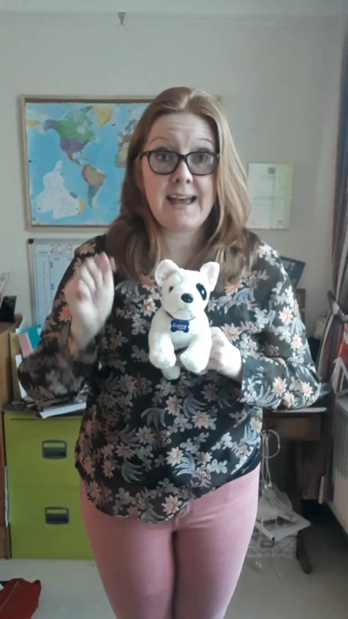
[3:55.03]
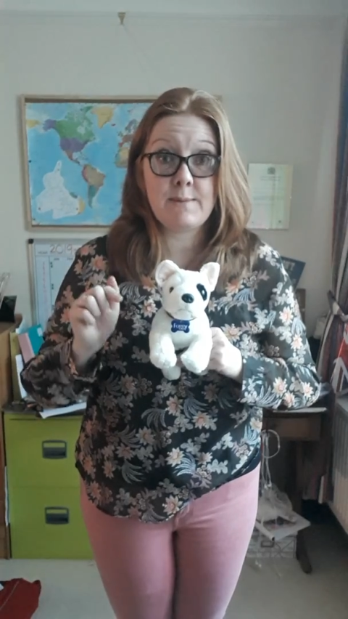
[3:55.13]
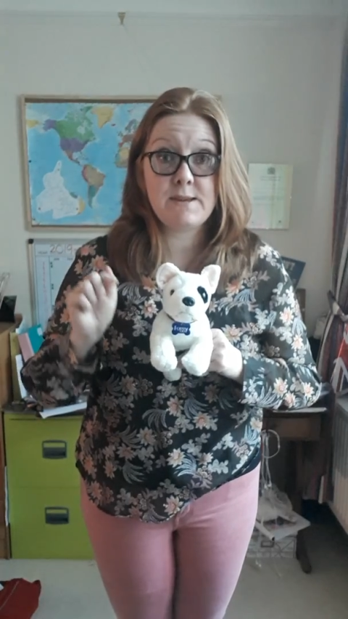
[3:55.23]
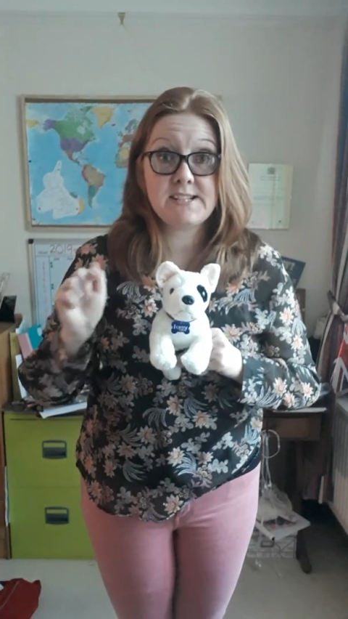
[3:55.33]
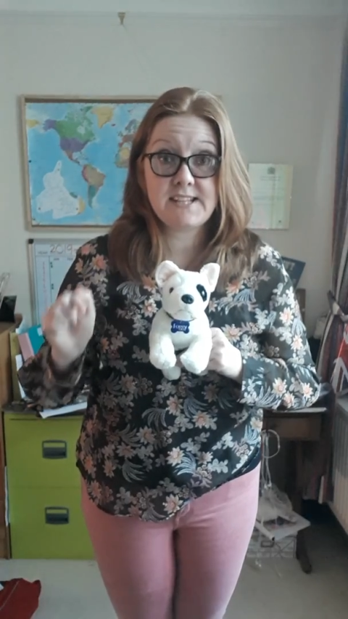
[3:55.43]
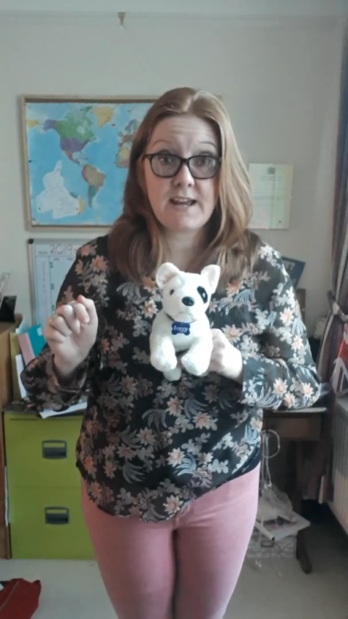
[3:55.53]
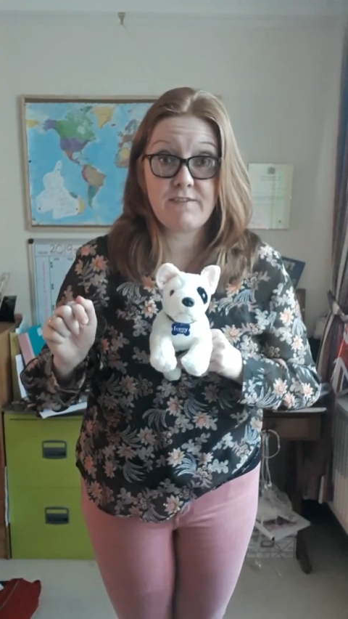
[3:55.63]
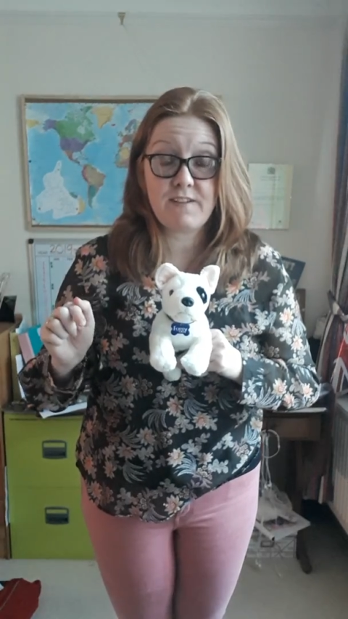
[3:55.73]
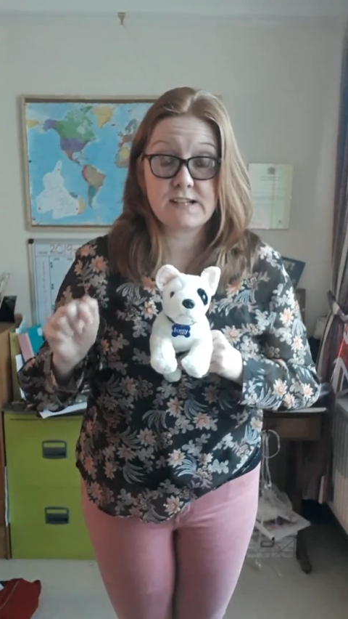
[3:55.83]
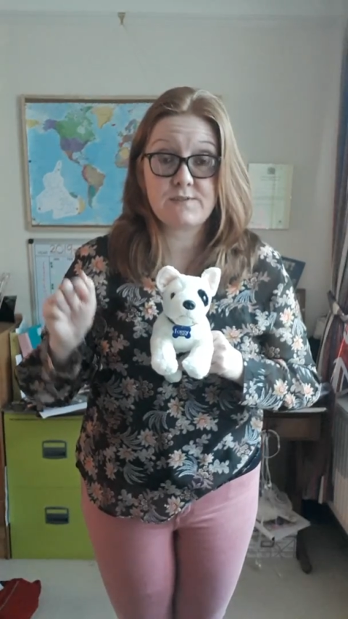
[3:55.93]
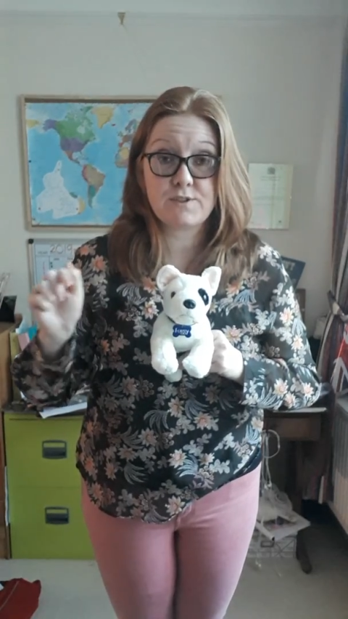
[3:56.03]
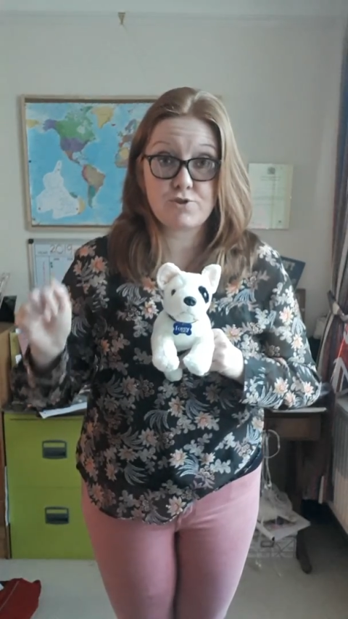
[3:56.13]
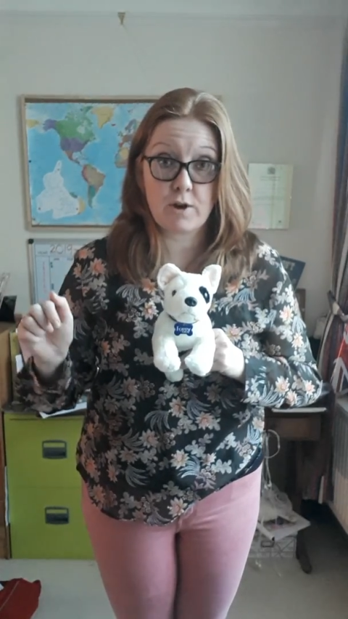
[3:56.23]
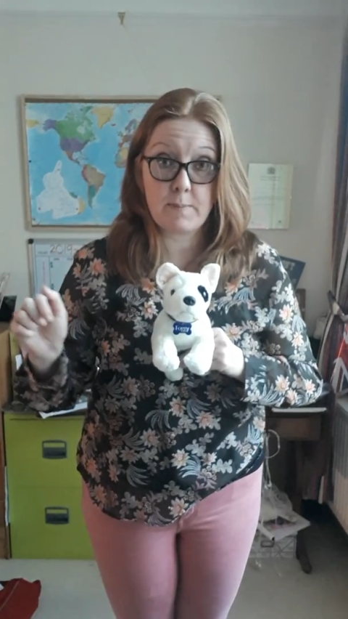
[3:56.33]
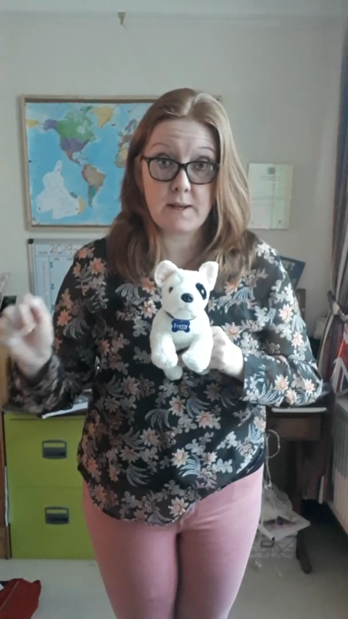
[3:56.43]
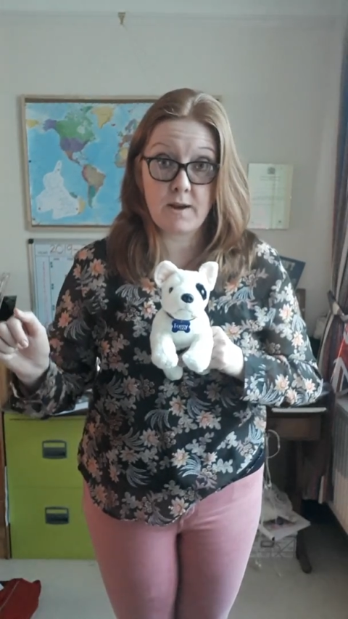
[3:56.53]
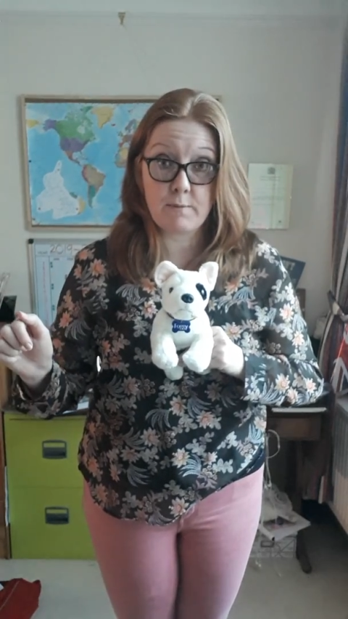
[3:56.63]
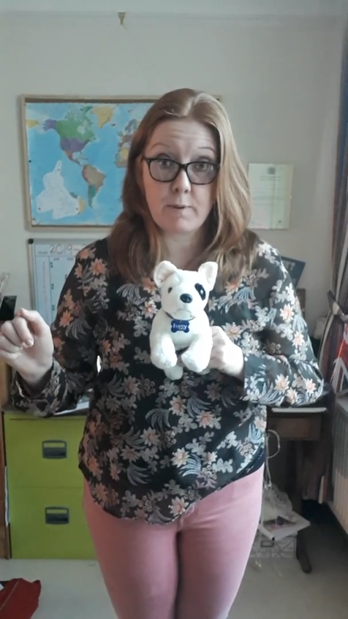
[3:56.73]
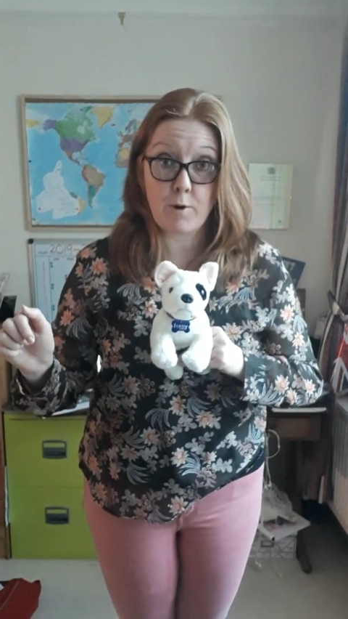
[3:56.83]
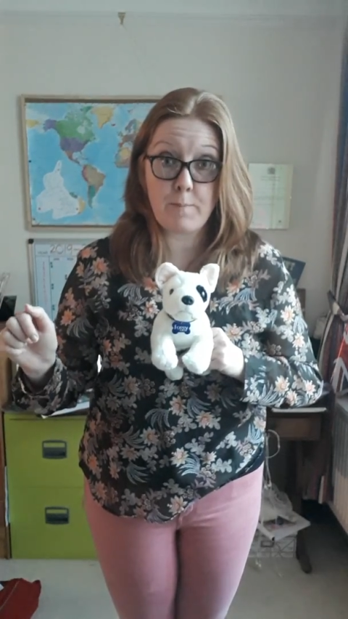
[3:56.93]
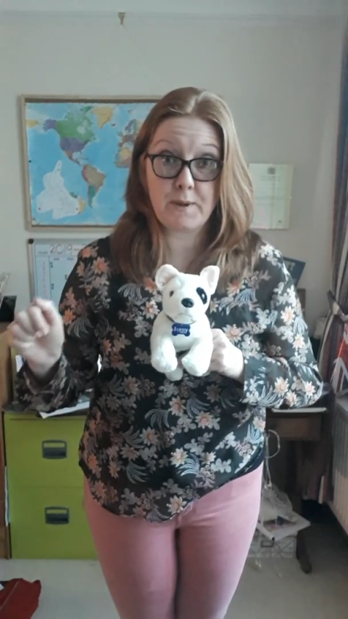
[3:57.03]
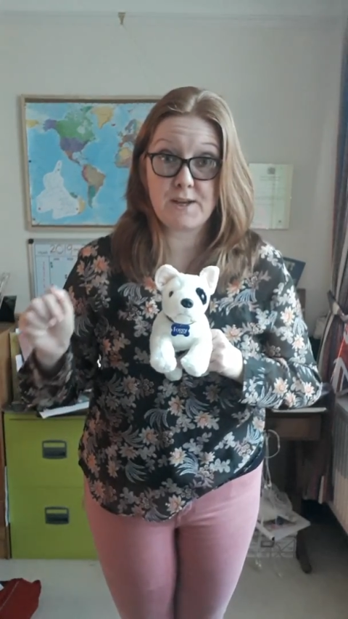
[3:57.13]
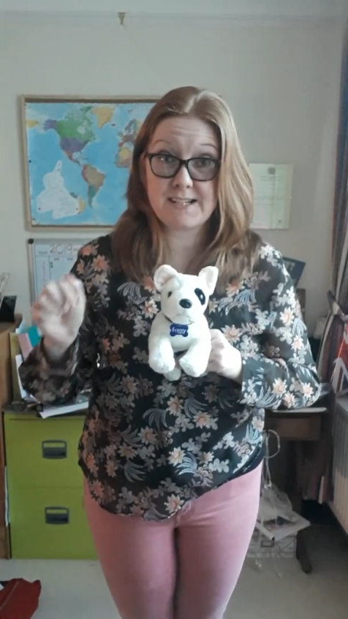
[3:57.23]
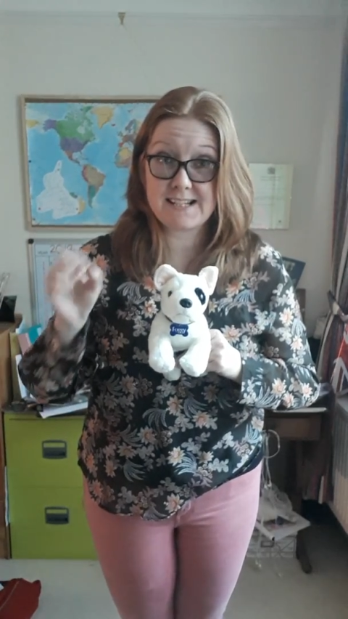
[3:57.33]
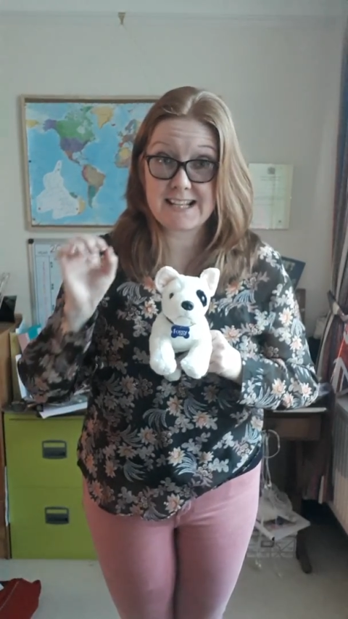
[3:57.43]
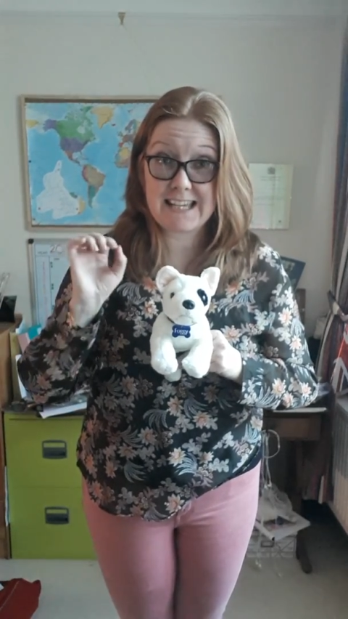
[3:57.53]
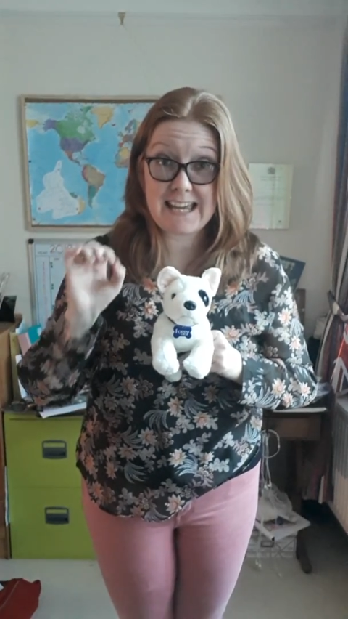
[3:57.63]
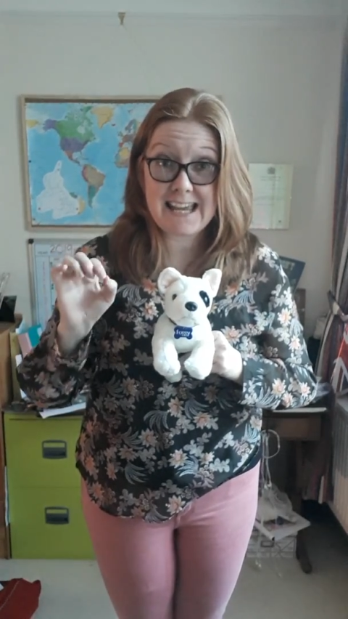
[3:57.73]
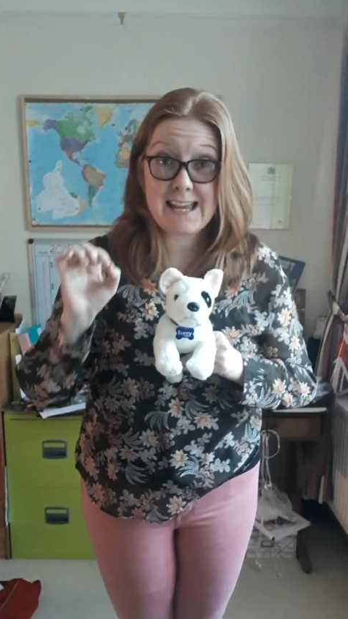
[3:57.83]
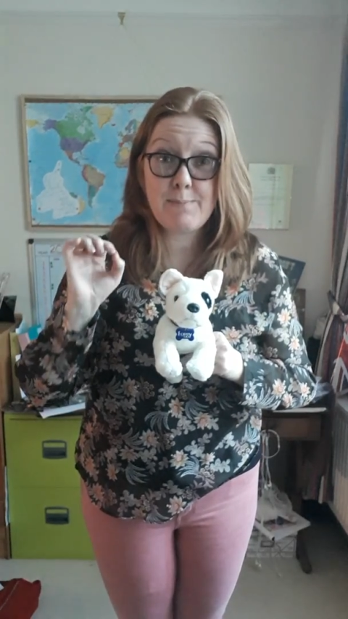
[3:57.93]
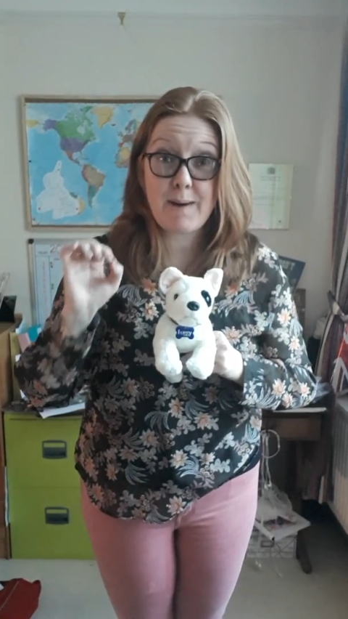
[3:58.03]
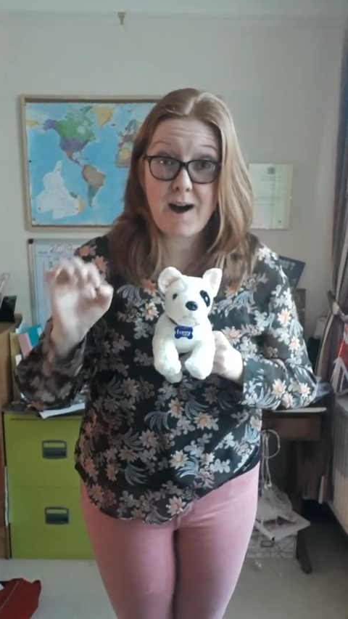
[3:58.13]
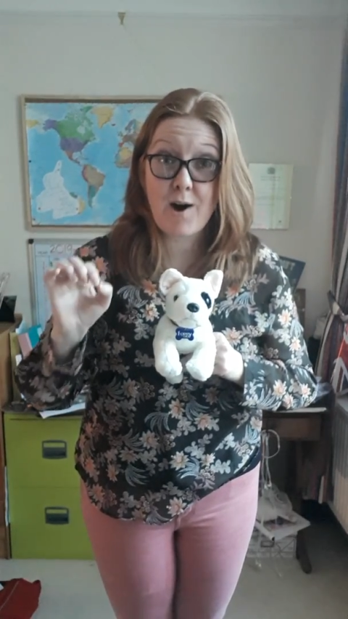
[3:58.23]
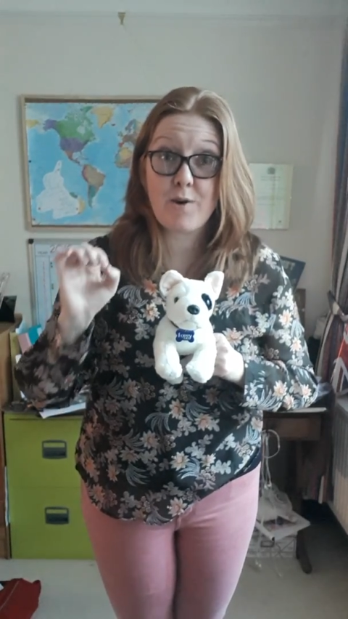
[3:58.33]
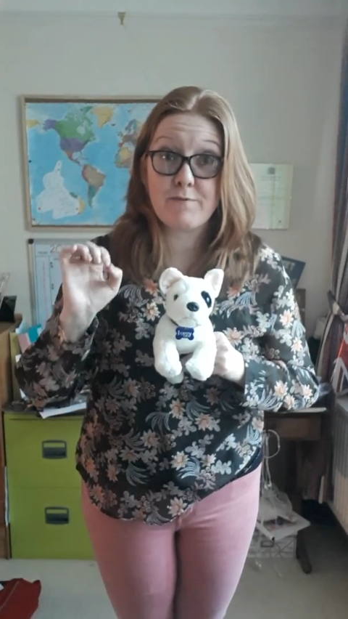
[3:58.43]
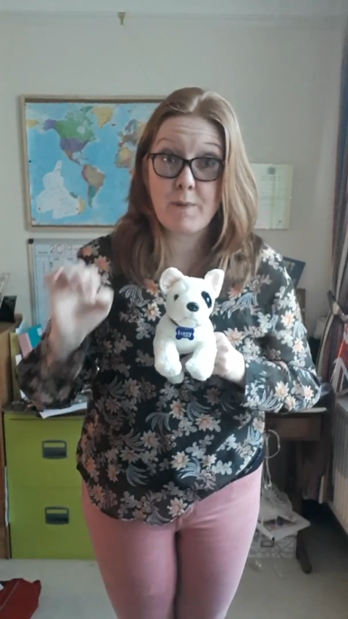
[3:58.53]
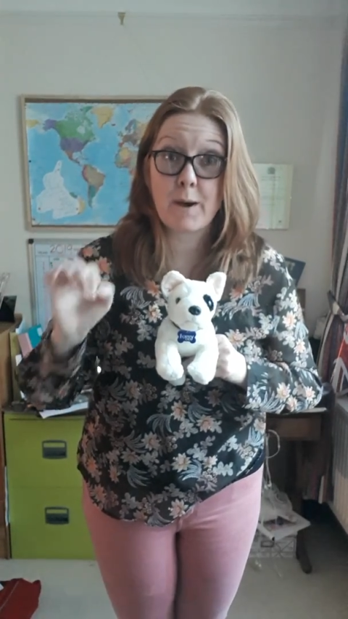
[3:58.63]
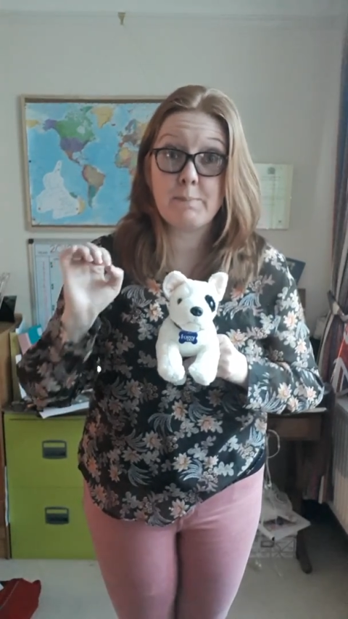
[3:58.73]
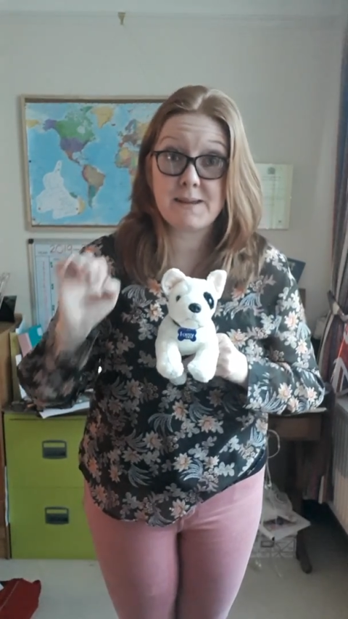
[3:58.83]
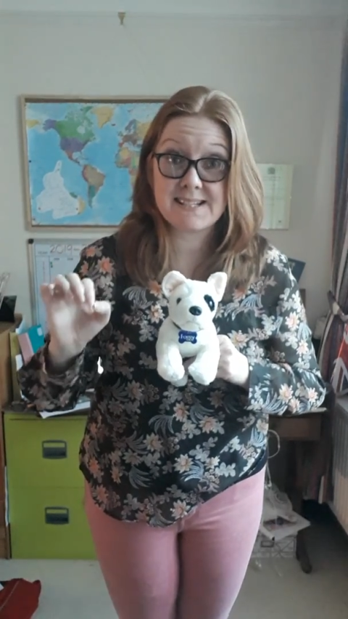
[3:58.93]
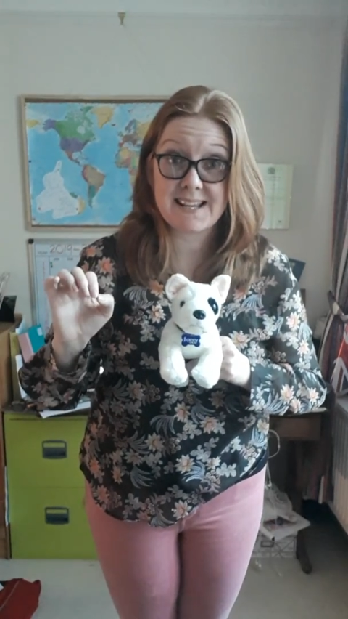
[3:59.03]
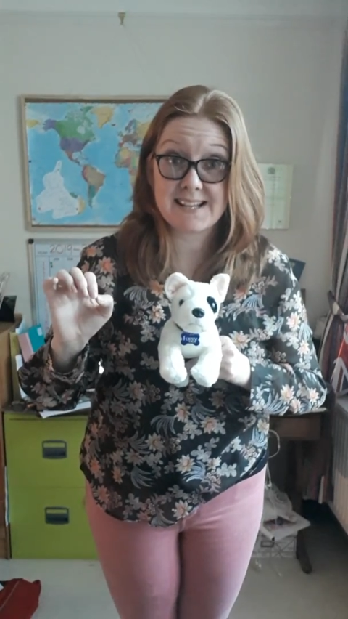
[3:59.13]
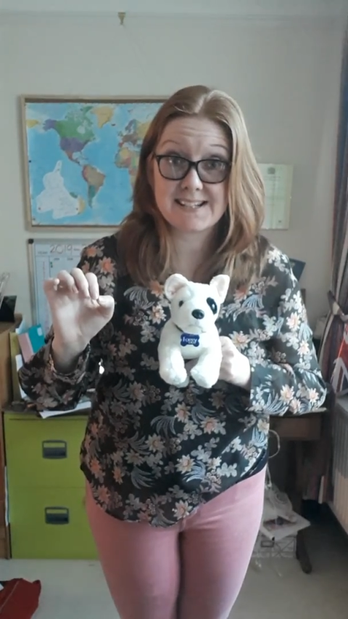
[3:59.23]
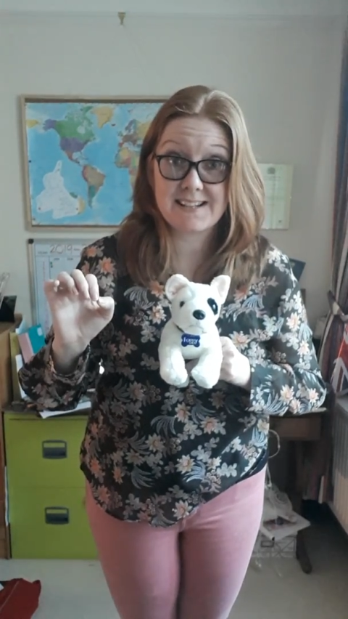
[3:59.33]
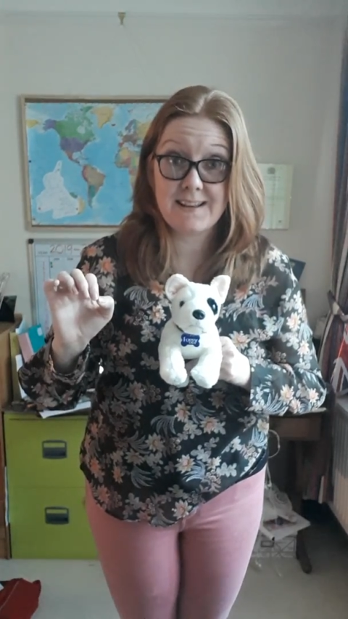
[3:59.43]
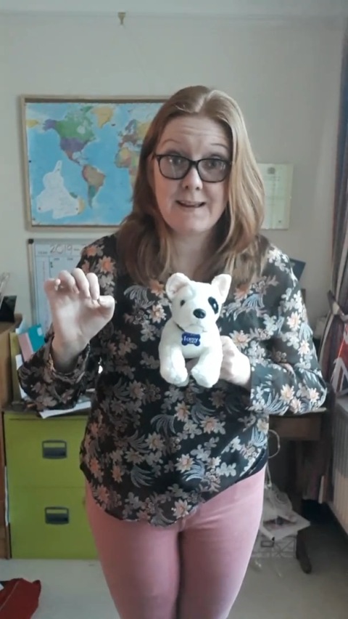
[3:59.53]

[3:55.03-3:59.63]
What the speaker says: MECFS for Stripy Lightbulb because it's a key part of my business.